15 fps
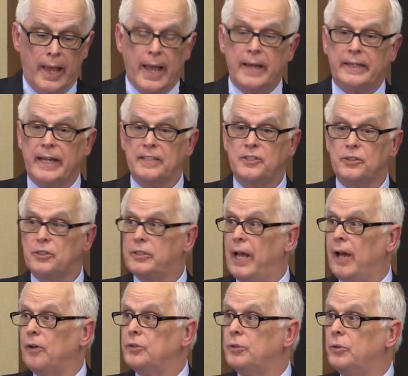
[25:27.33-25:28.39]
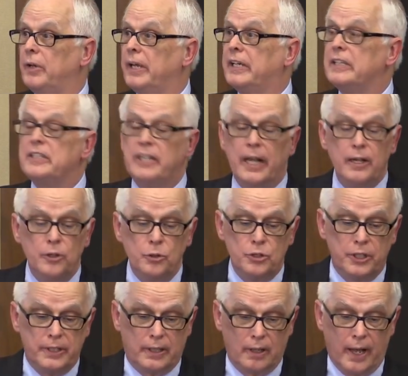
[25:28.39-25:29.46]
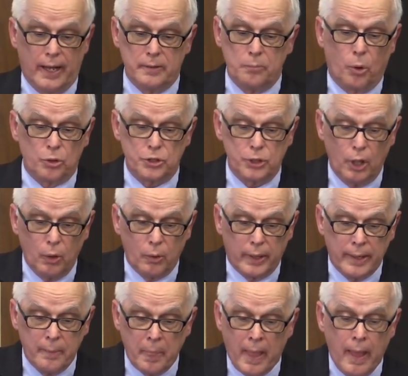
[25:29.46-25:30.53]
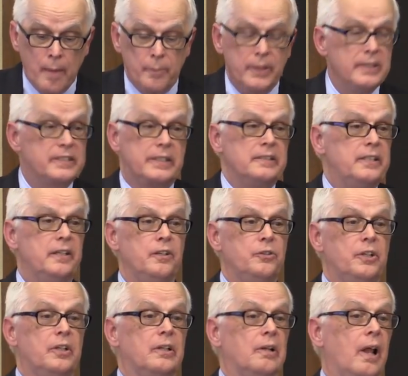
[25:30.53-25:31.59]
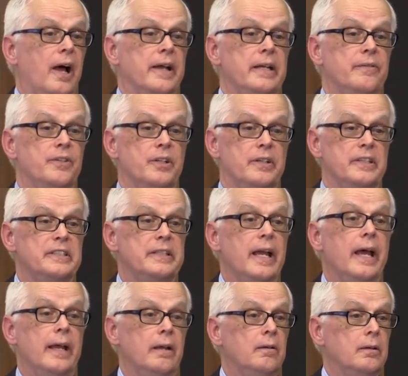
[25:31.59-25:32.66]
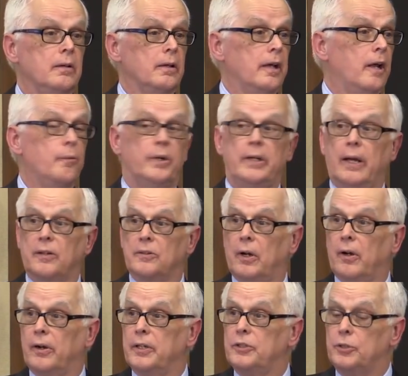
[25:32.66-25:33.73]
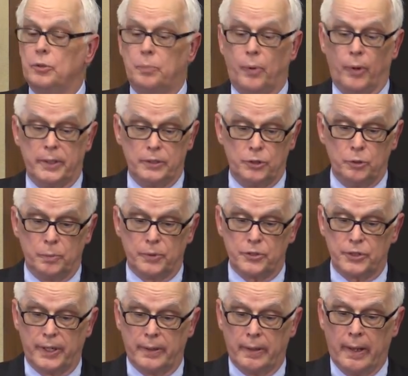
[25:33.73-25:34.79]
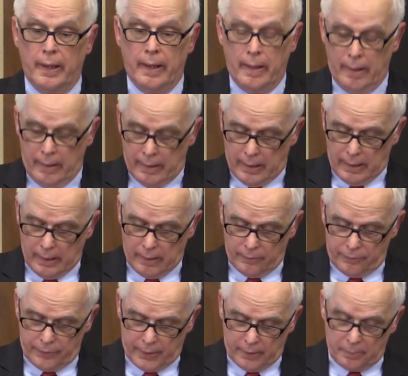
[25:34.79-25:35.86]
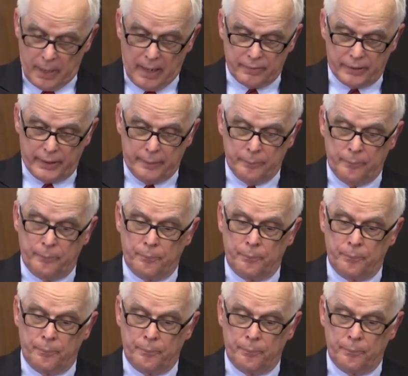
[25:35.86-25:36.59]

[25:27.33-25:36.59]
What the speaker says: and gets us down to, it continues to decline more slowly, but it's continued to decline even to this day. And we now are at 2.2% of poverty.